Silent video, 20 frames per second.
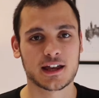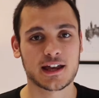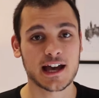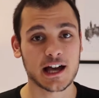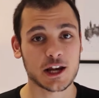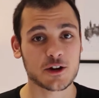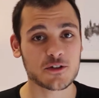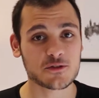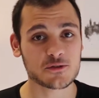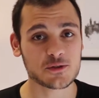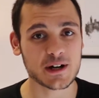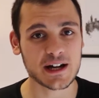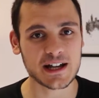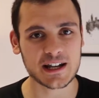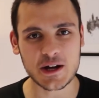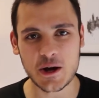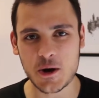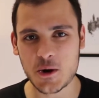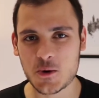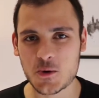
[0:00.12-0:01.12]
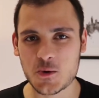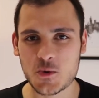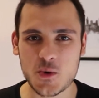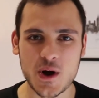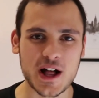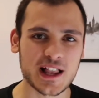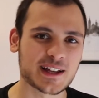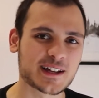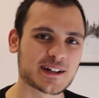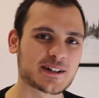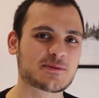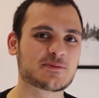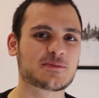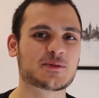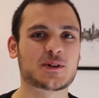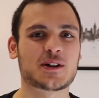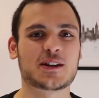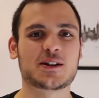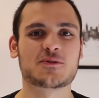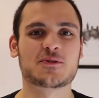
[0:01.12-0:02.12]
Hello everyone, welcome
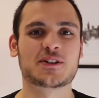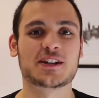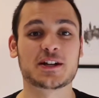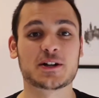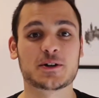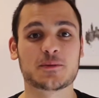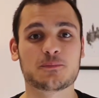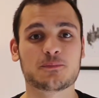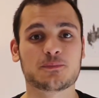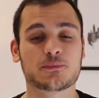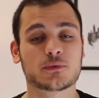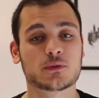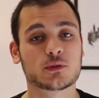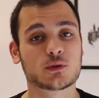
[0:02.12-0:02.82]
to a new video.